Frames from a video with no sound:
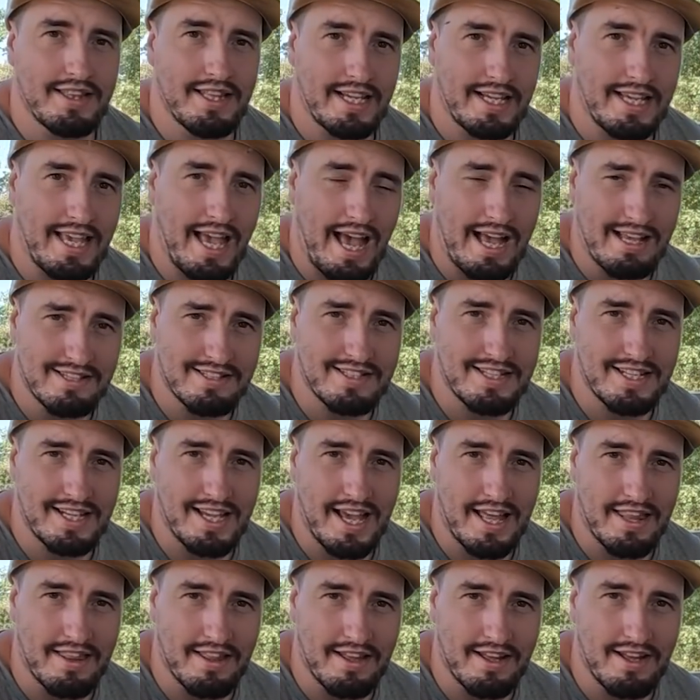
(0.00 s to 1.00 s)
the gas
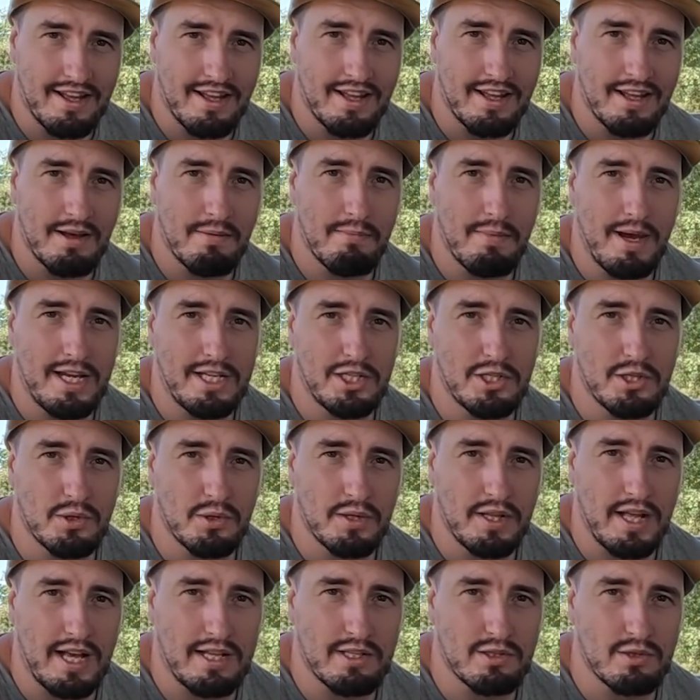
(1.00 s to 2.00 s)
together and make sure
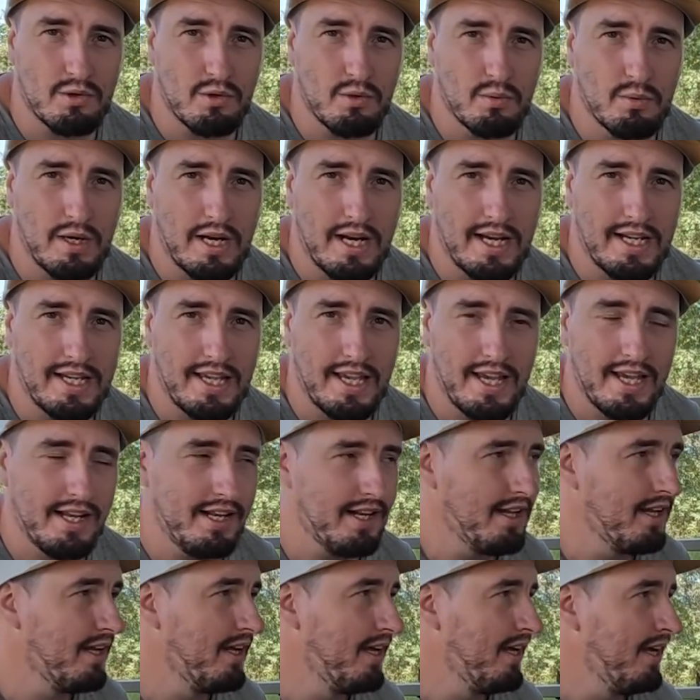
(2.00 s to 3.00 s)
that's all working,
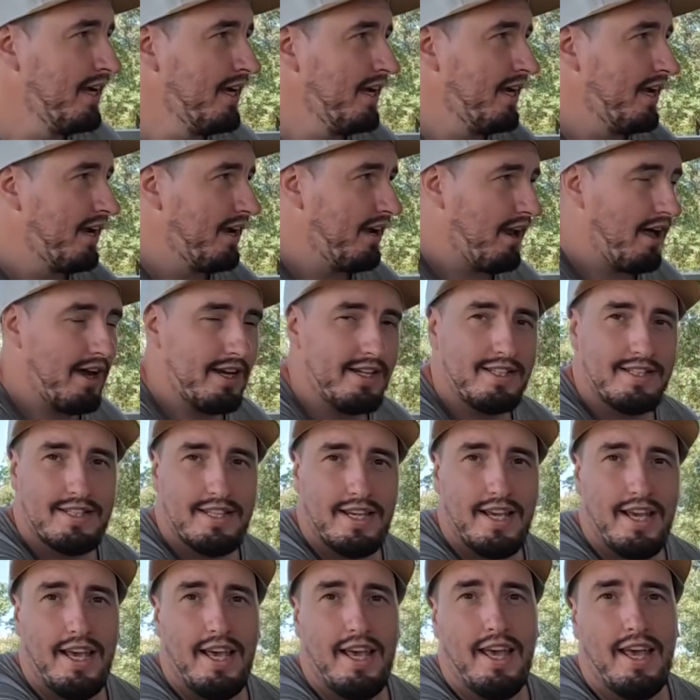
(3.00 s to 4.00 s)
light
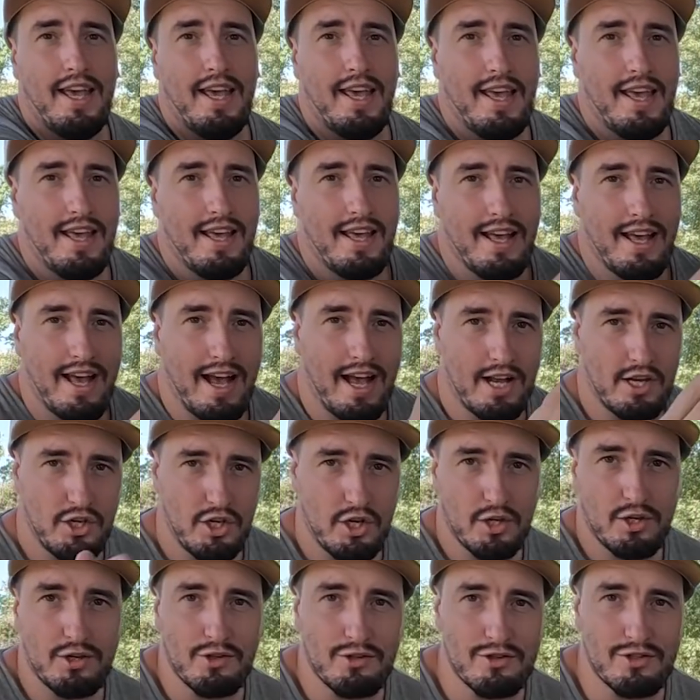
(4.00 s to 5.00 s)
it, and
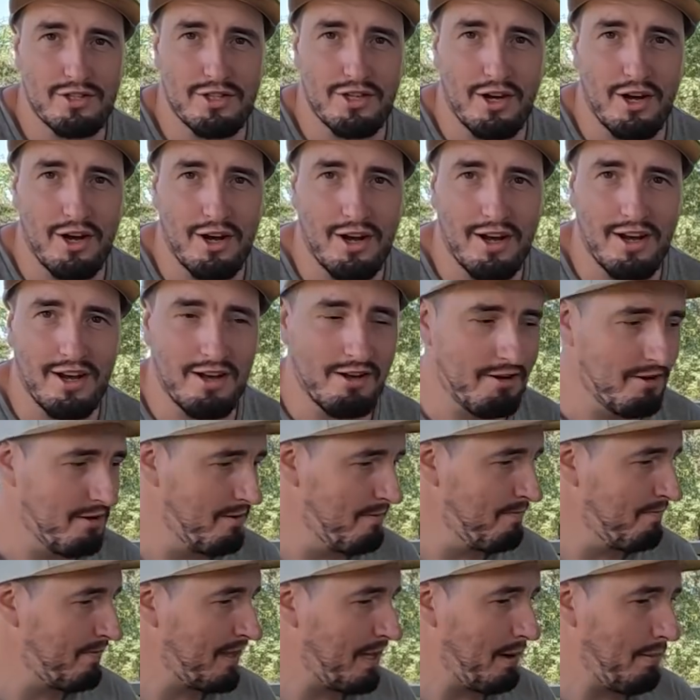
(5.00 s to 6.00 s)
you can start
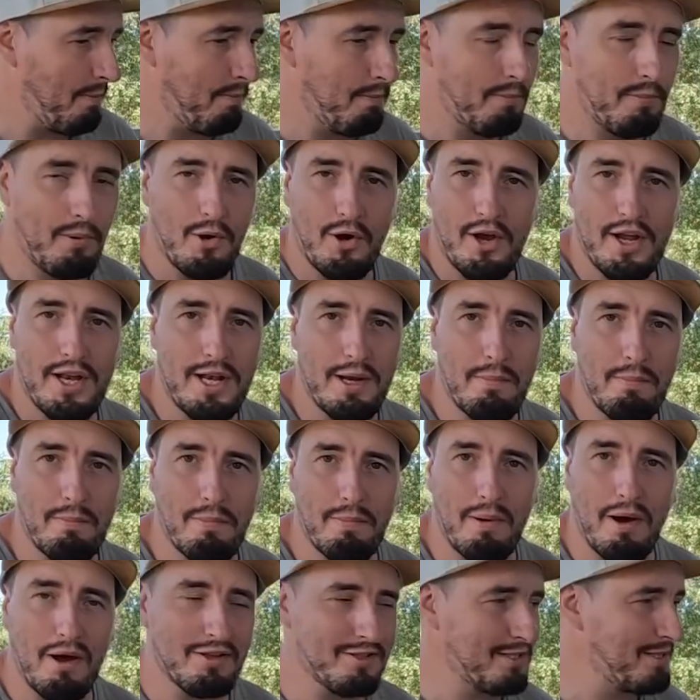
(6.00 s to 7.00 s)
foraging. putting the
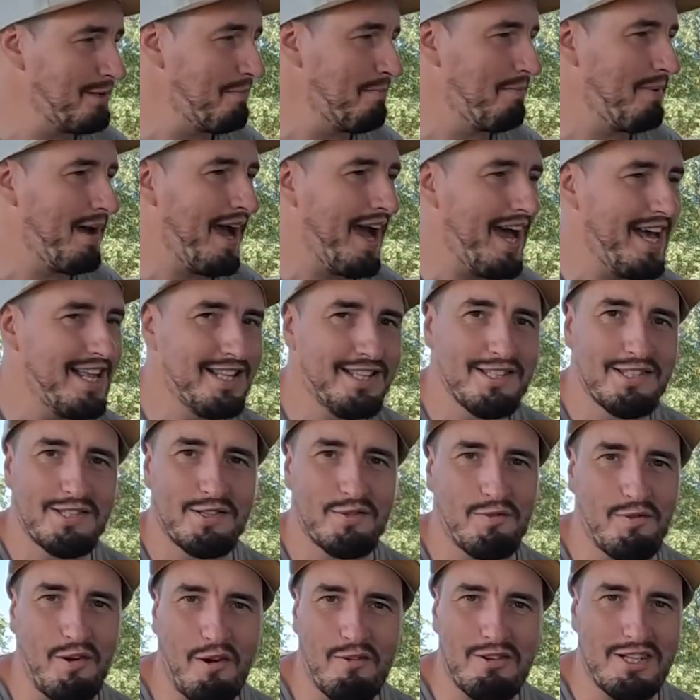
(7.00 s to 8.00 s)
pots and pans,
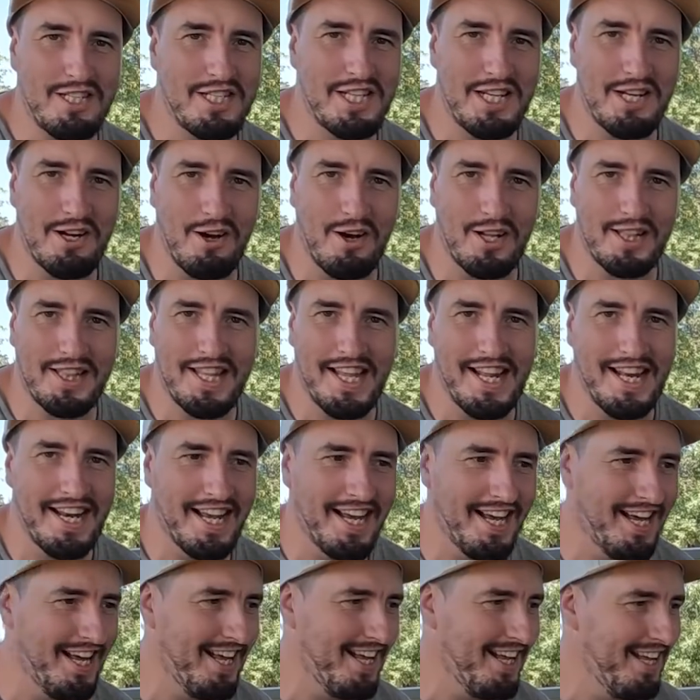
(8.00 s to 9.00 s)
foraging our
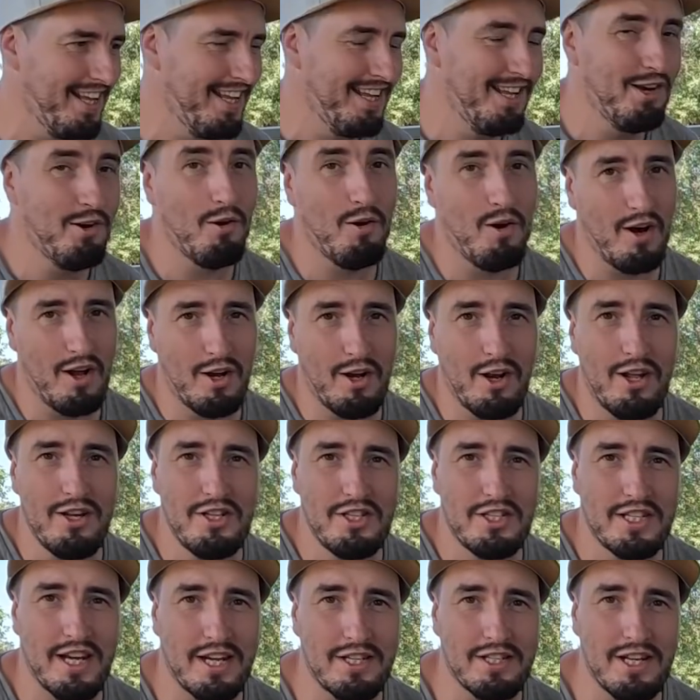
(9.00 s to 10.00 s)
dinner, or our
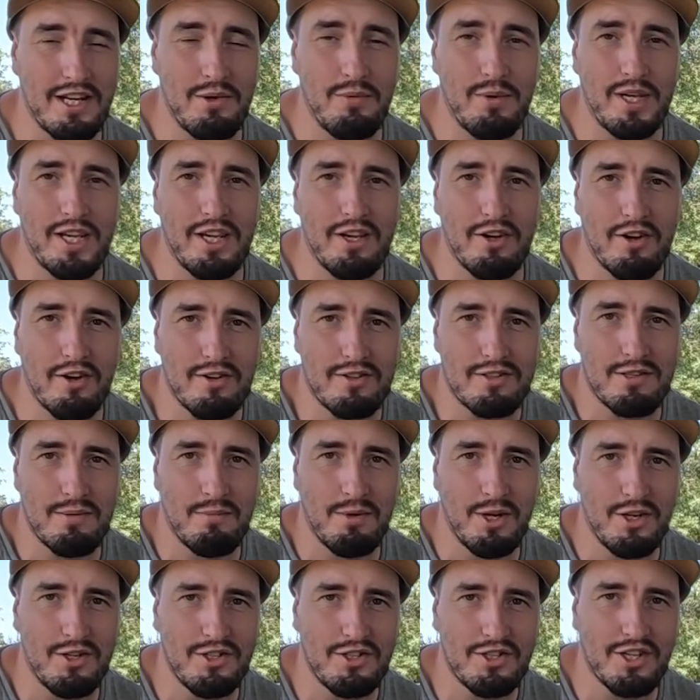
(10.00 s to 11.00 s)
lunch actually. We can cook some
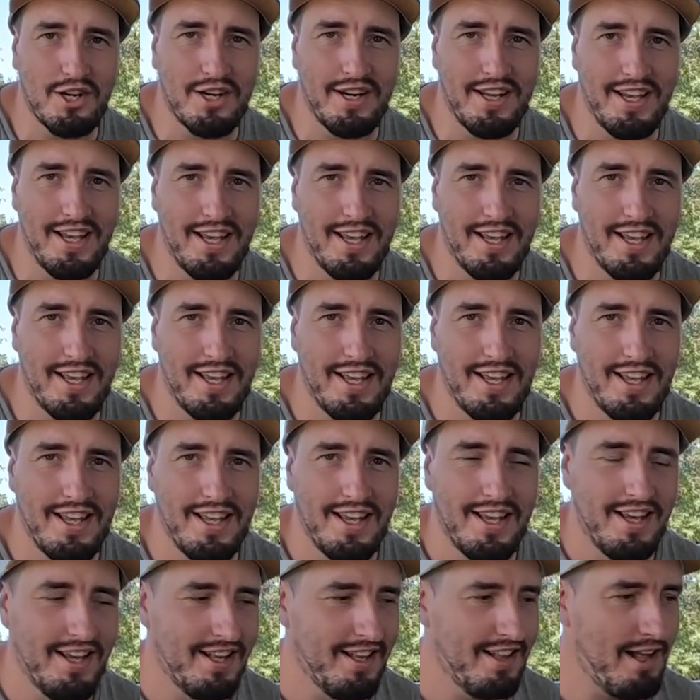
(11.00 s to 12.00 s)
lunch on it. Good
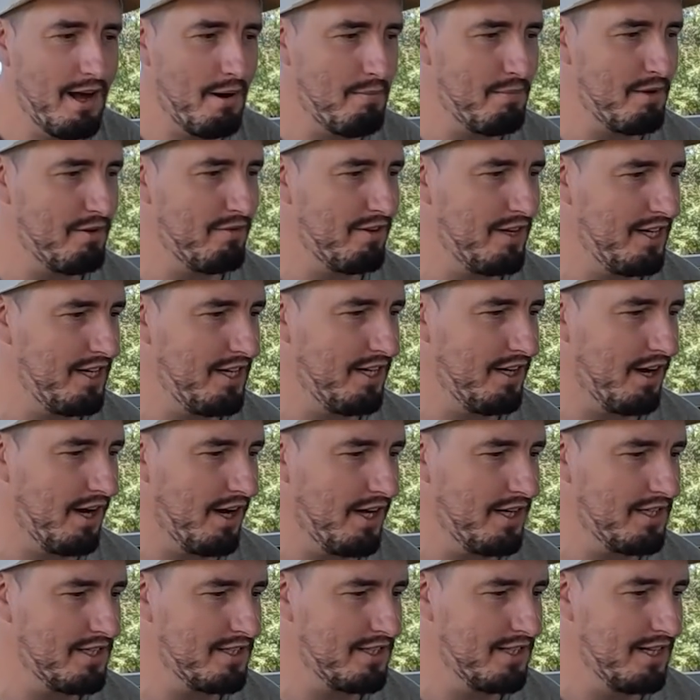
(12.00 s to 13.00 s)
idea. That'd be really
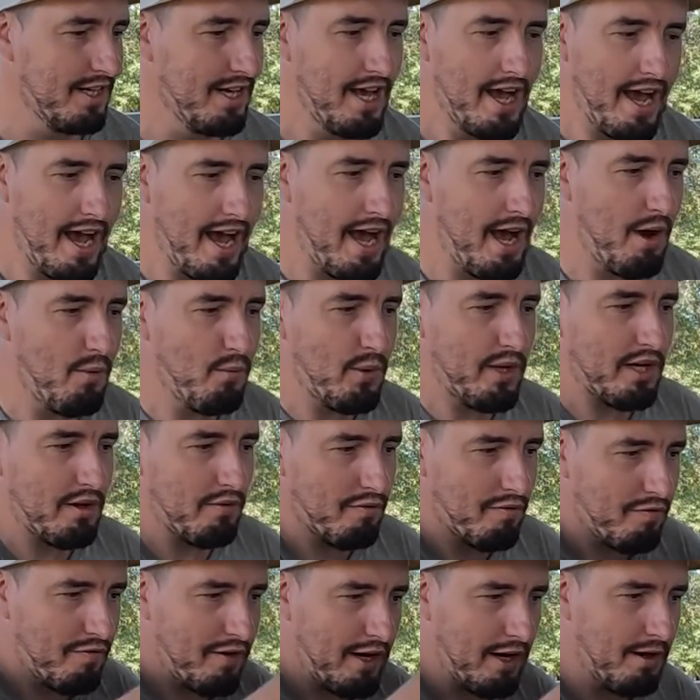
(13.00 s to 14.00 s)
nice. And we can
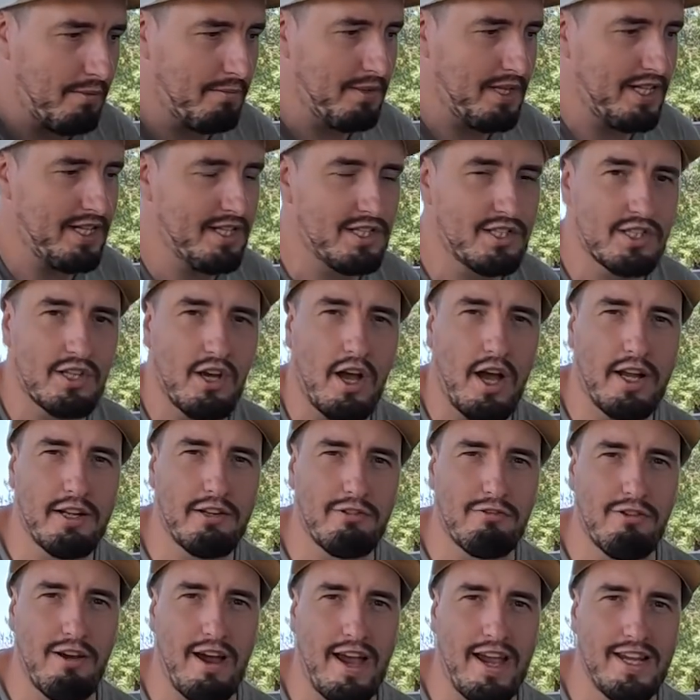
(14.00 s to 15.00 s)
fill up these side
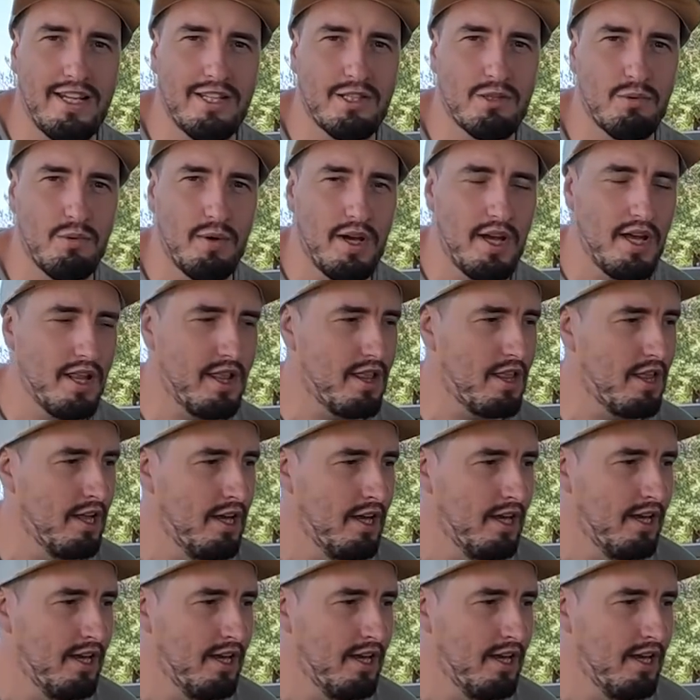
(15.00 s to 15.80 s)
crates with